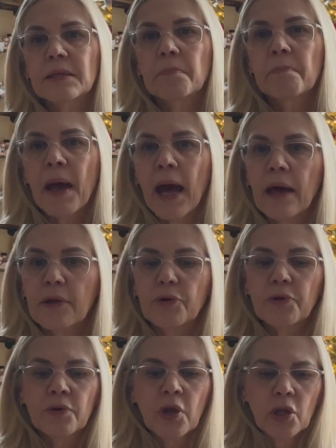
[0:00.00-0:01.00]

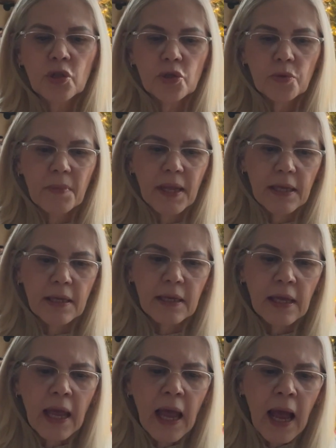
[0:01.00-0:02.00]
pattern to make.
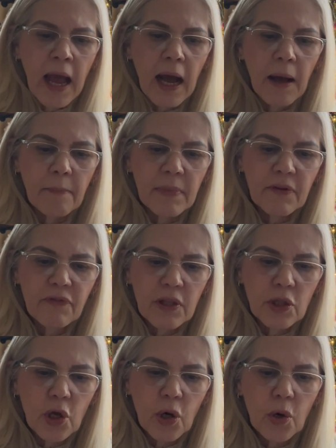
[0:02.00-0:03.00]

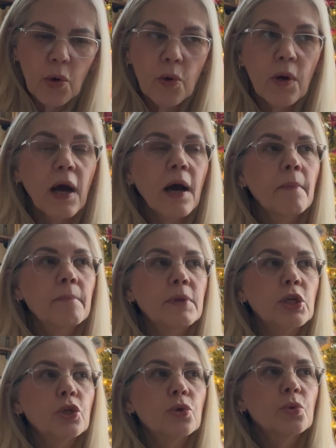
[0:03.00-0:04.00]
Even though
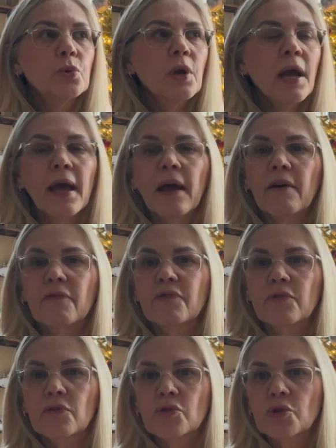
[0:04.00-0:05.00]
you
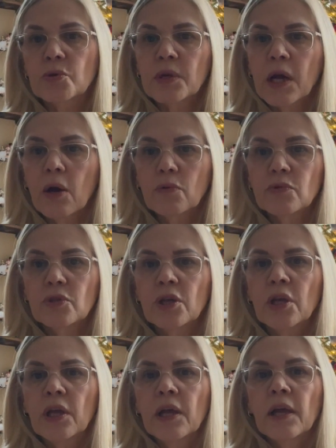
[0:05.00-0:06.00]
have to count,
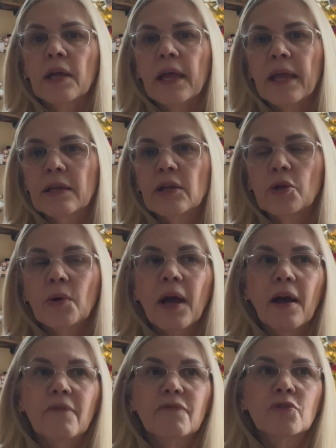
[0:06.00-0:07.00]
and you
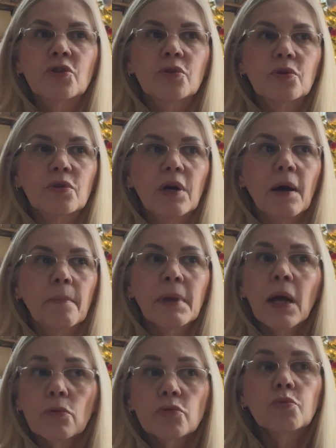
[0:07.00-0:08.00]
have to
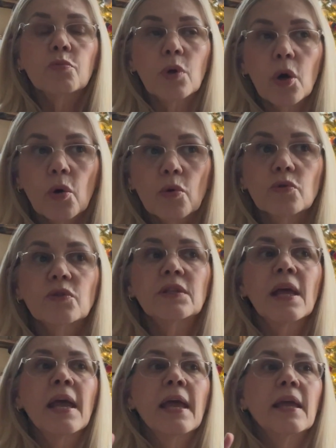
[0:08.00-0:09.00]
count rows,
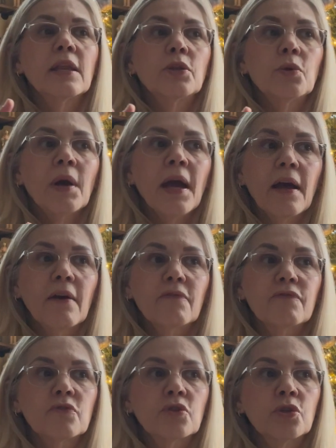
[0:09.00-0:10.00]
and you
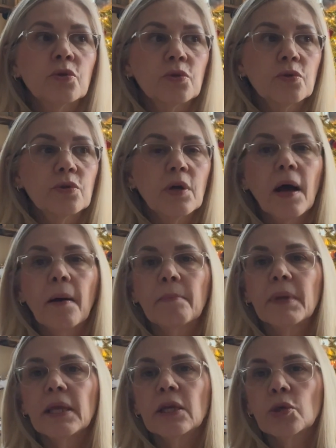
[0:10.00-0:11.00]
have to
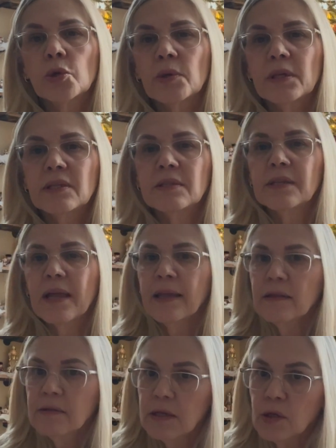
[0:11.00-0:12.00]
increase
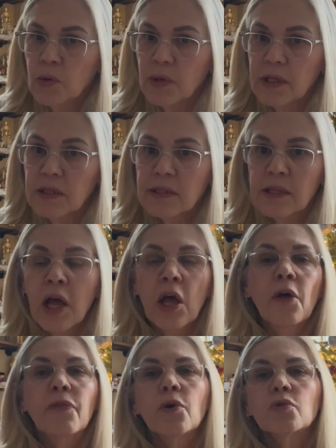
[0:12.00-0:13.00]
and decrease,
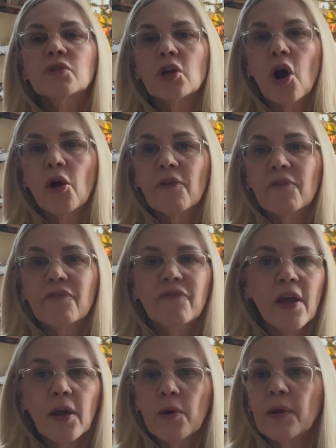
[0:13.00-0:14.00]
those are
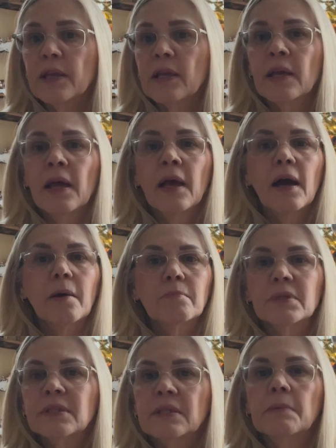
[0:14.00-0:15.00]
very
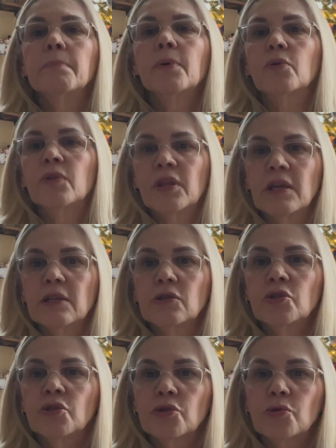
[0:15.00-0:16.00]
simple
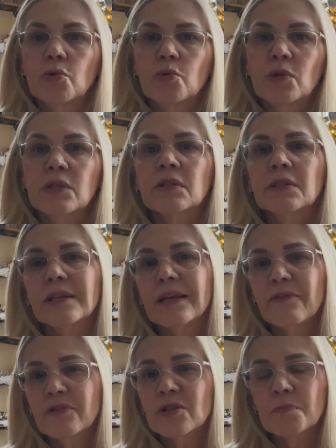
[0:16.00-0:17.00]
things to do,
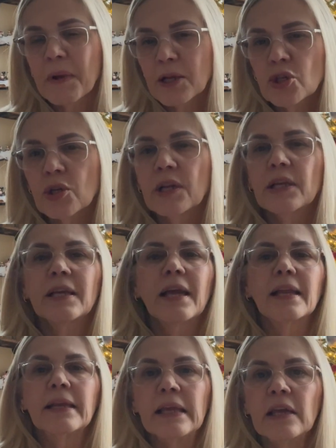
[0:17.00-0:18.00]
especially
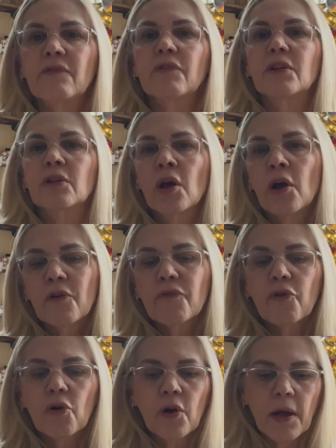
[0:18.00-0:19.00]
and even
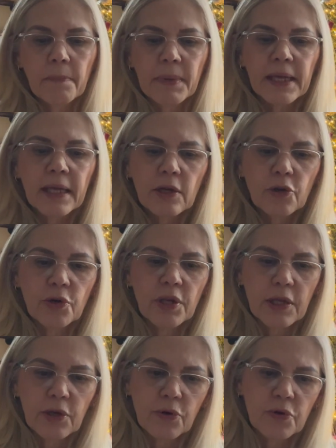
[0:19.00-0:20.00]
for a beginner
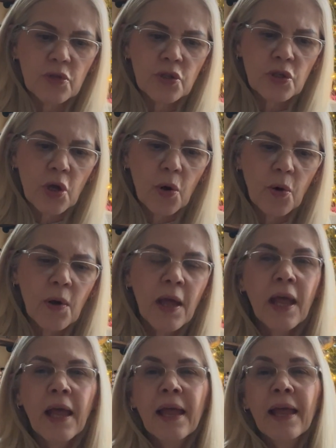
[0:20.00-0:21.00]
knitter. So
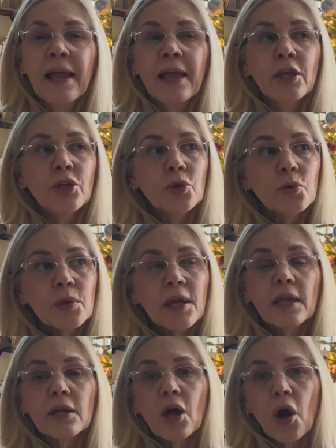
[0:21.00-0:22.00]
you
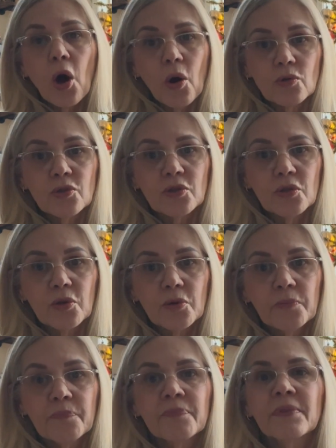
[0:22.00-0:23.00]
can
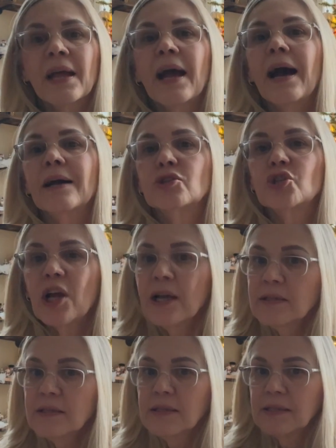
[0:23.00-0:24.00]
also
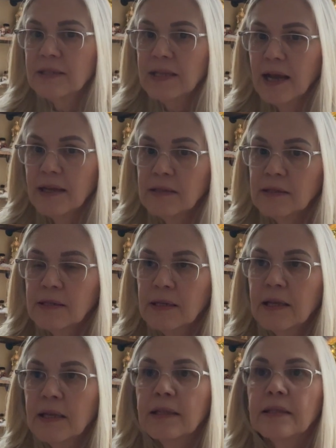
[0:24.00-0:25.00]
adjust the size.
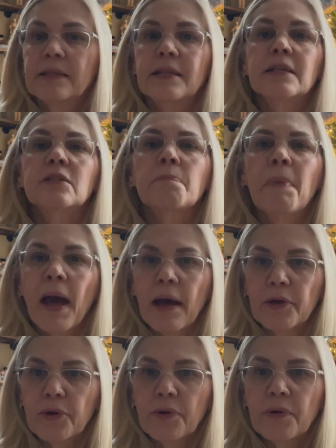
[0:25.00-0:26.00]
This
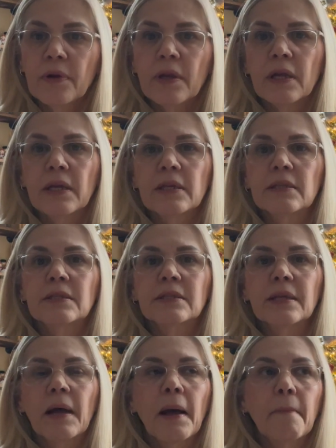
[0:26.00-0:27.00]
pattern is
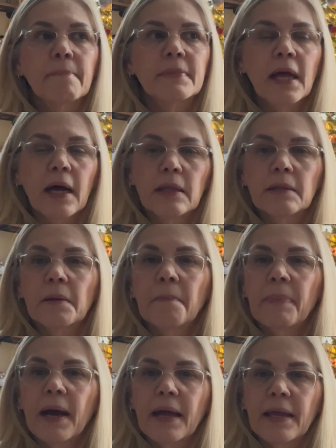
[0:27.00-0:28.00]
done
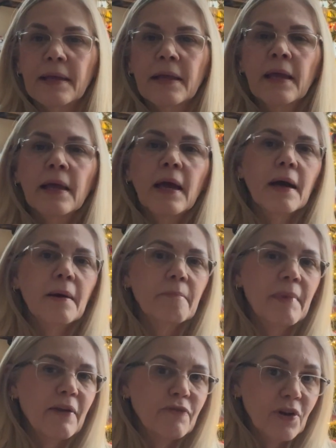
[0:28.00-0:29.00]
by,
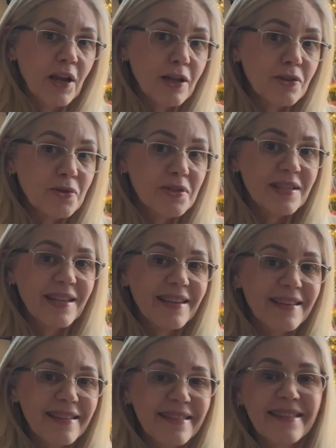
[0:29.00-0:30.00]
I forgot to
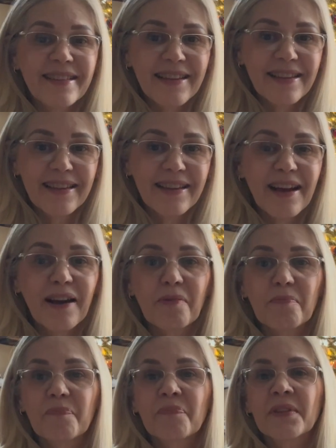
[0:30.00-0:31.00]
say the
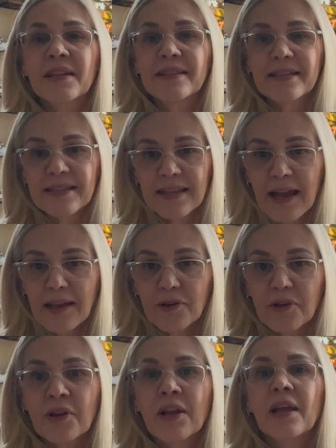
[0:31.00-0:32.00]

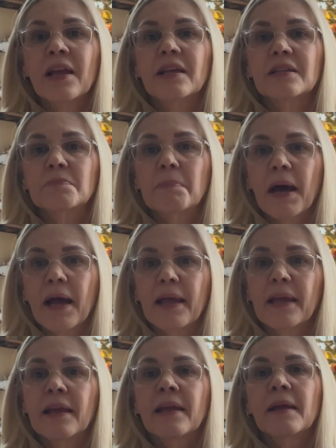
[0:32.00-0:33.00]
designer, is
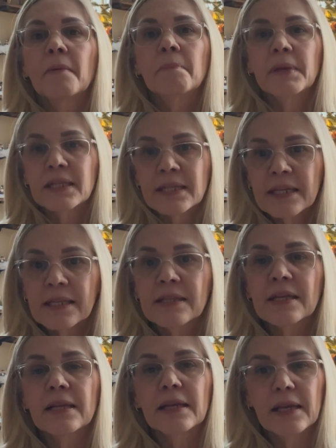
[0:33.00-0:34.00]
by
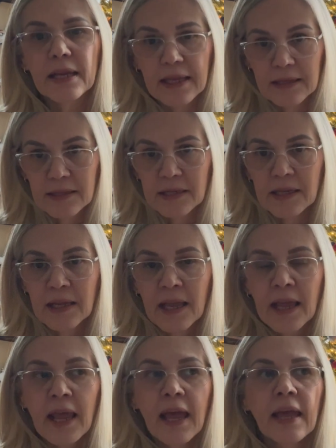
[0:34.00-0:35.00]
PetiteKnit.
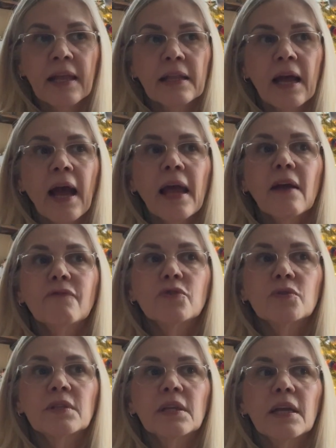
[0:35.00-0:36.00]
And I have
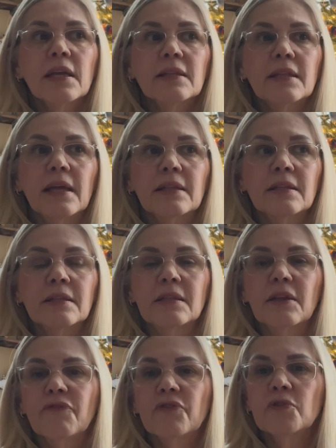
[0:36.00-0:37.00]
to say that
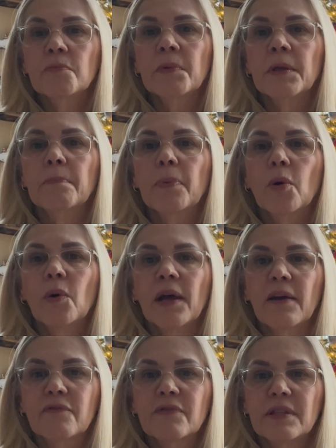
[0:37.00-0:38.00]
different people
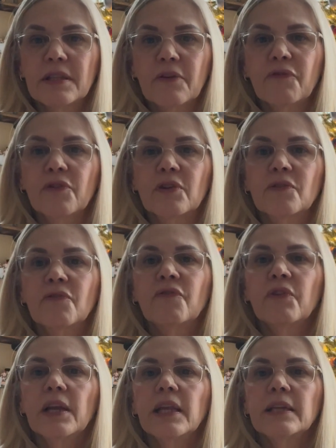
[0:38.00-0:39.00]
have different
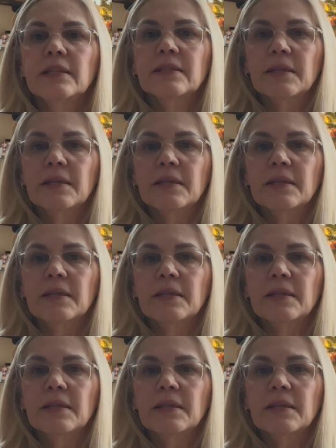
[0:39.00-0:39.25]
feelings